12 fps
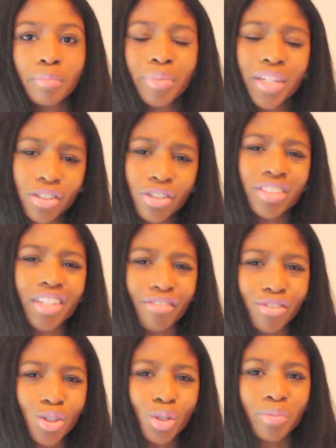beat
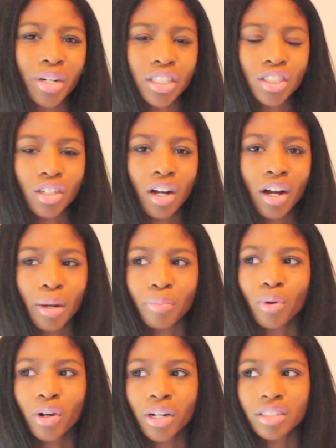yourself too much
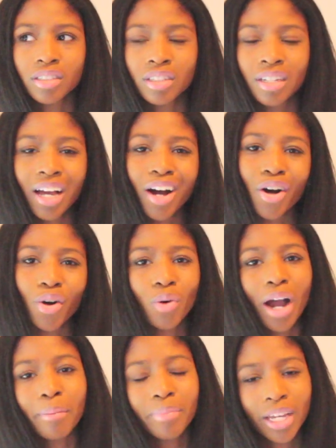up on, oh,
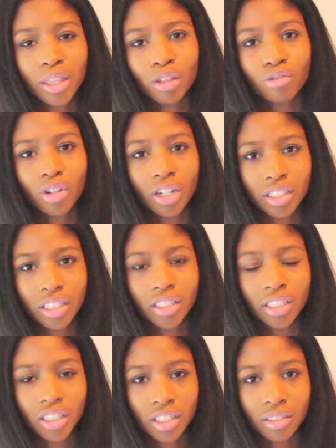I made the wrong
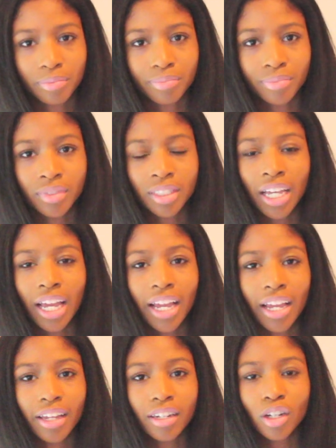decision.
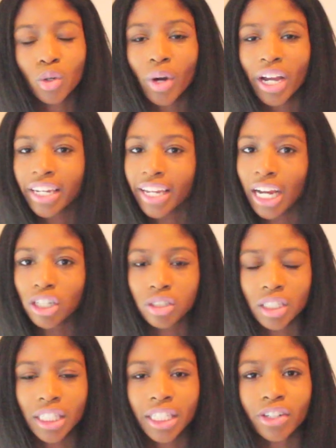And quite
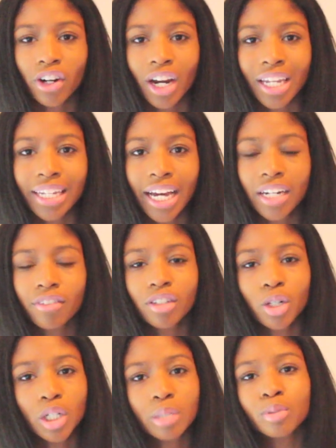naturally, there are a lot of
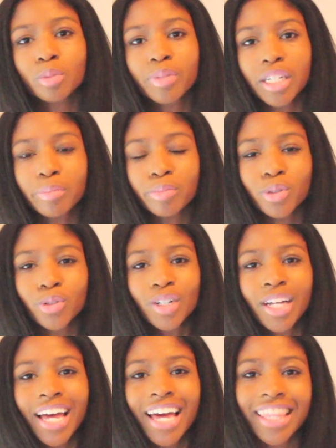notable people
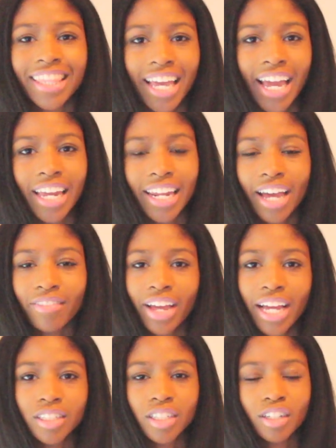that have
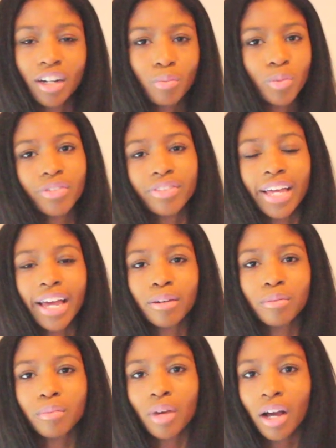had to come with that,
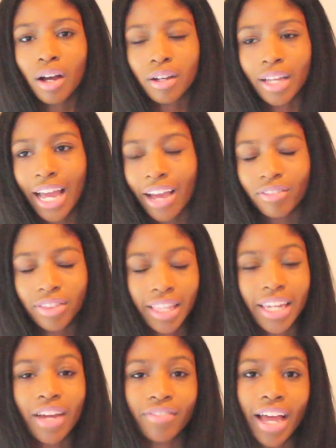
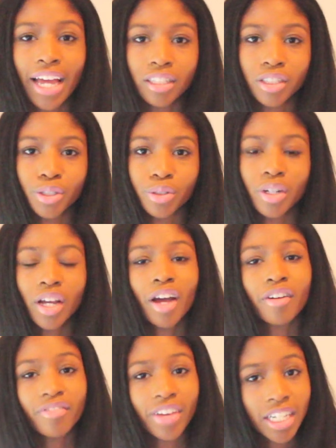that have had to
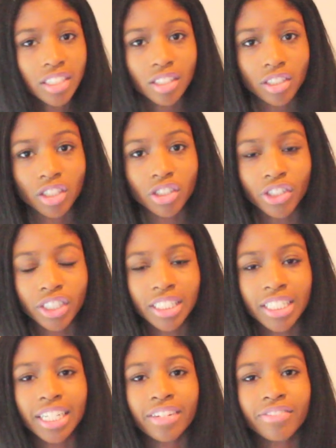face
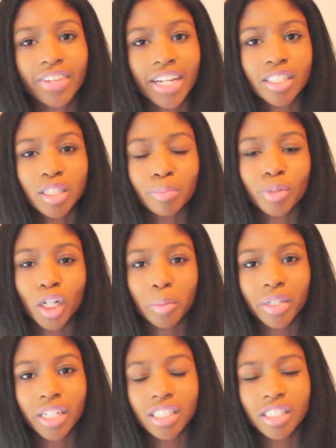uncertainty and face
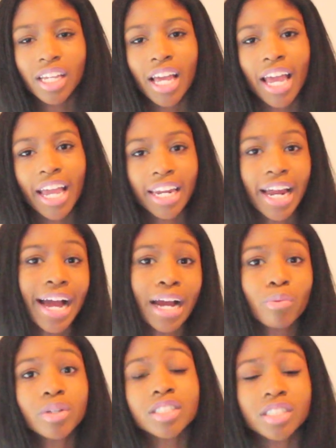impermanence. And
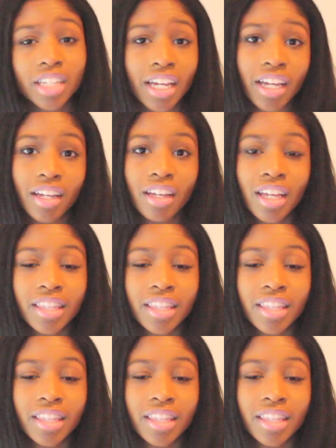I would say